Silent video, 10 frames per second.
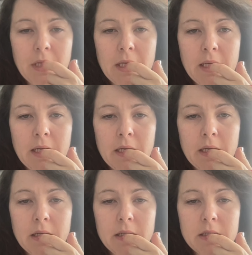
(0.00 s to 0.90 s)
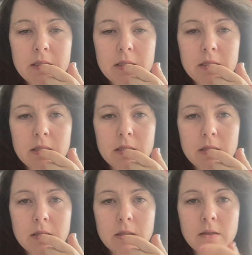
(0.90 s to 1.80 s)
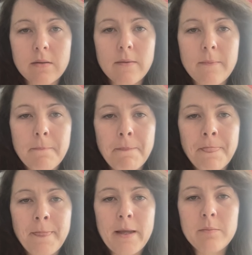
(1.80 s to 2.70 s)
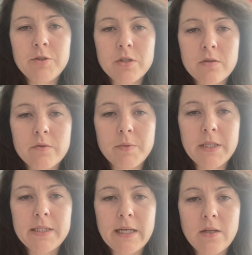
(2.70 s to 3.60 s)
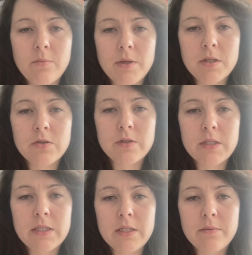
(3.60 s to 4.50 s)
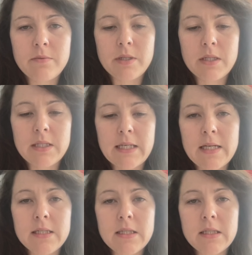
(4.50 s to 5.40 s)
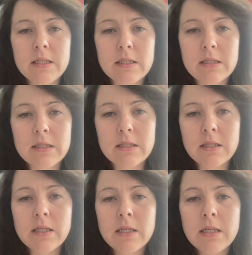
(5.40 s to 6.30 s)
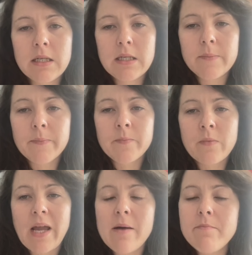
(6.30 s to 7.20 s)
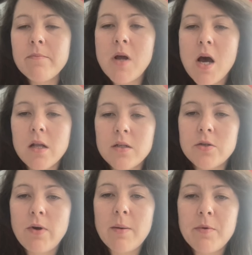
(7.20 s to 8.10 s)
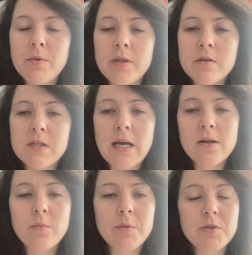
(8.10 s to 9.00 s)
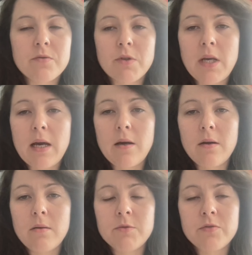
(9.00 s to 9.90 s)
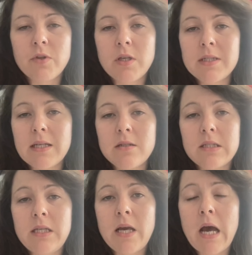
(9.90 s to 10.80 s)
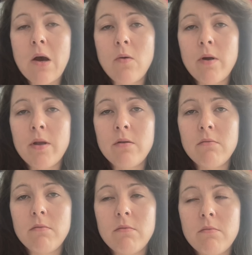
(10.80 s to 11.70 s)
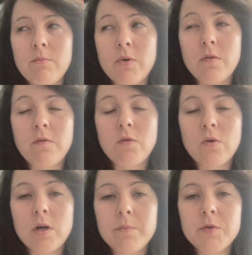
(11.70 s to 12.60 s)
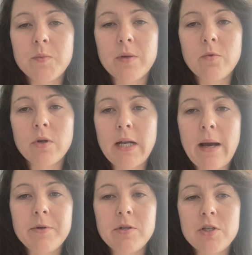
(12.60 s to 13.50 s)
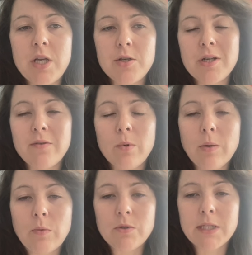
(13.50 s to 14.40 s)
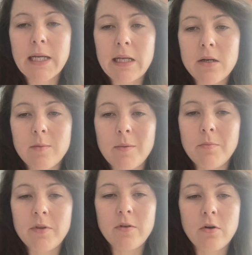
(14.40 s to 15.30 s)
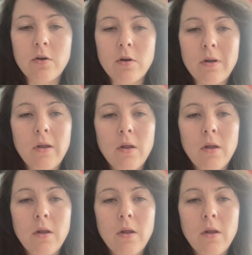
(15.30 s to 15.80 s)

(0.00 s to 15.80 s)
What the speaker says: And I'm just going to replace acupuncturists here with dentists. I'm not too happy with this ad copy. I'm just really excited to see how it performs, but I'm more than happy to change it. I will most likely come up with other